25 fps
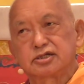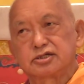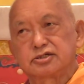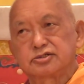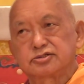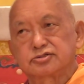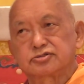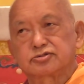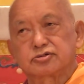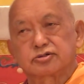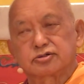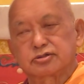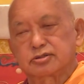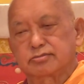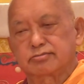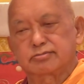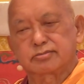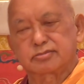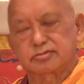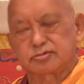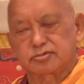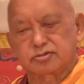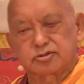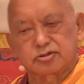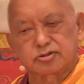So you
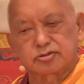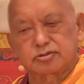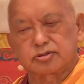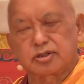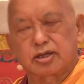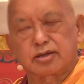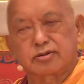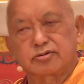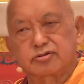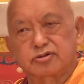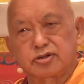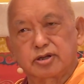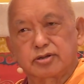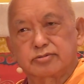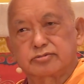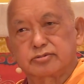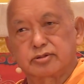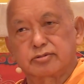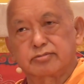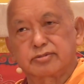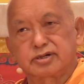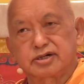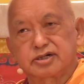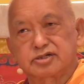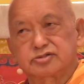have
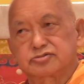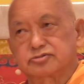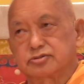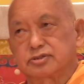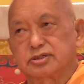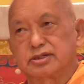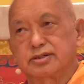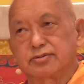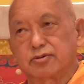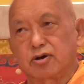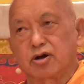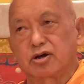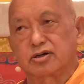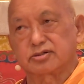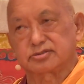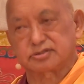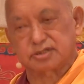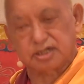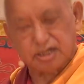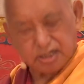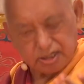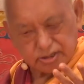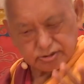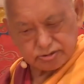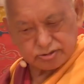no money to live on.
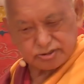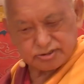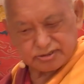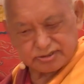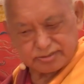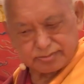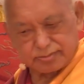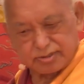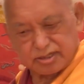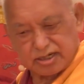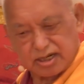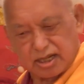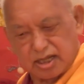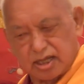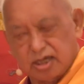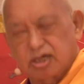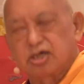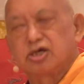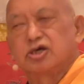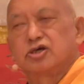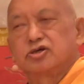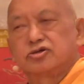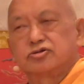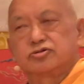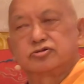So similar,
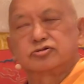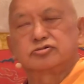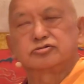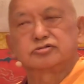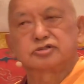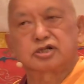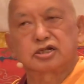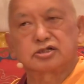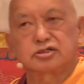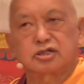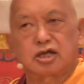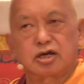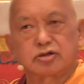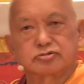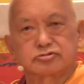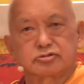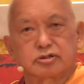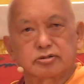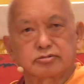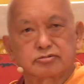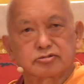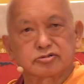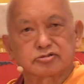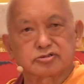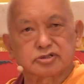you run out
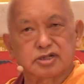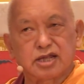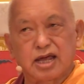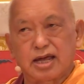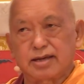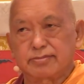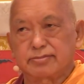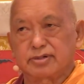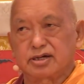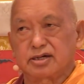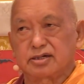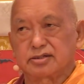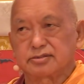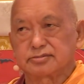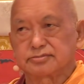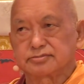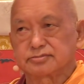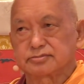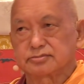of good karma.